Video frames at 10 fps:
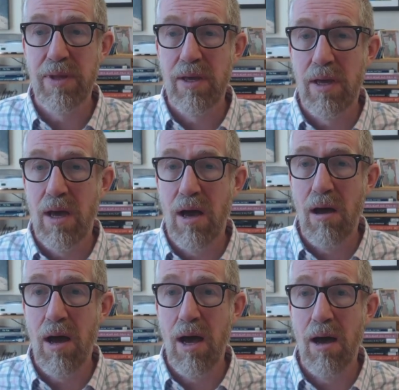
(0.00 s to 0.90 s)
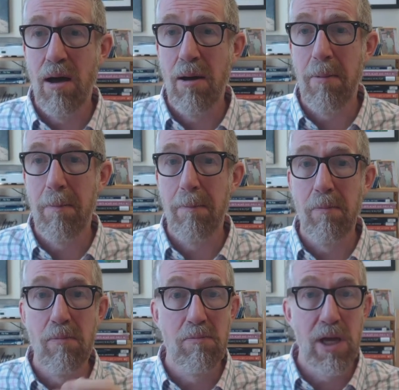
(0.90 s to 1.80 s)
Uh, is
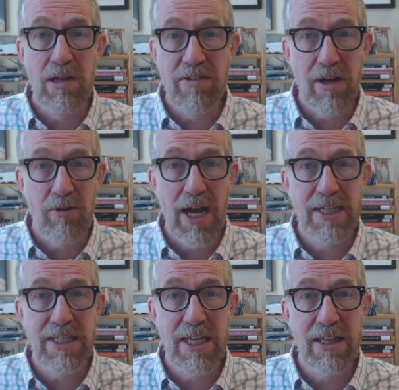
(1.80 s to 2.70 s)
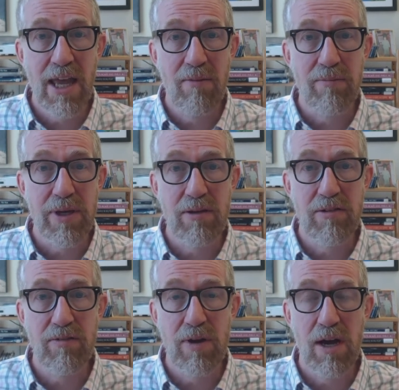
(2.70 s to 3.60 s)
it okay to eat them? Because, uh,
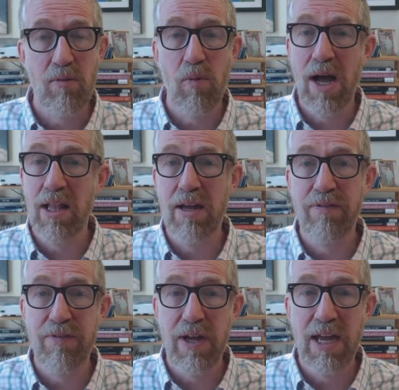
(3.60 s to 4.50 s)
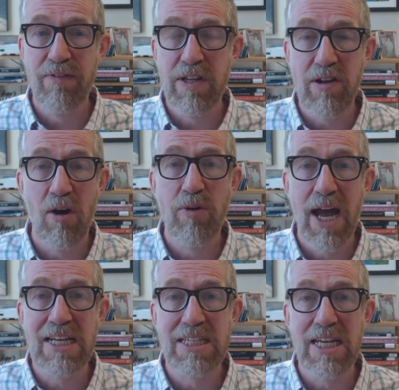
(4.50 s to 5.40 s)
well, if If it's okay to eat
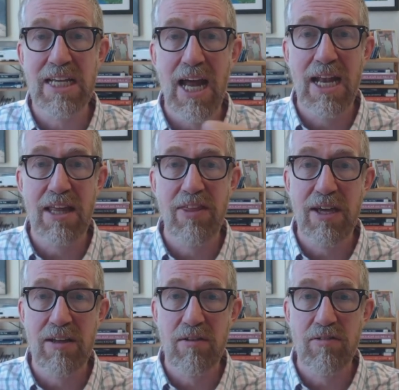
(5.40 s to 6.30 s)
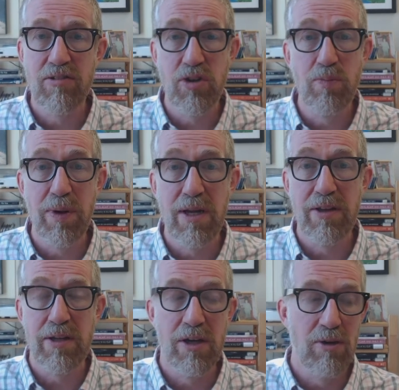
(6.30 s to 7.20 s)
anything stupider than you,
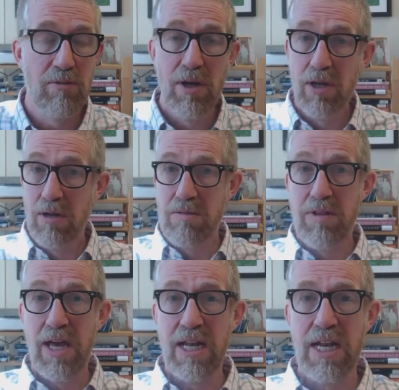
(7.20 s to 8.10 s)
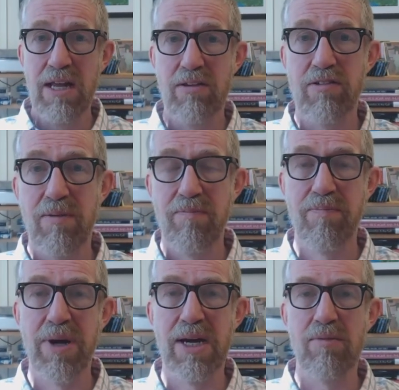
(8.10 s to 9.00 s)
then it is. But
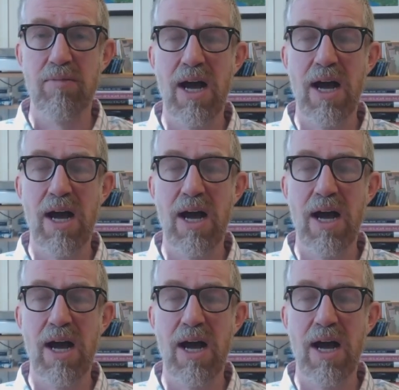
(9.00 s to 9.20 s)
I think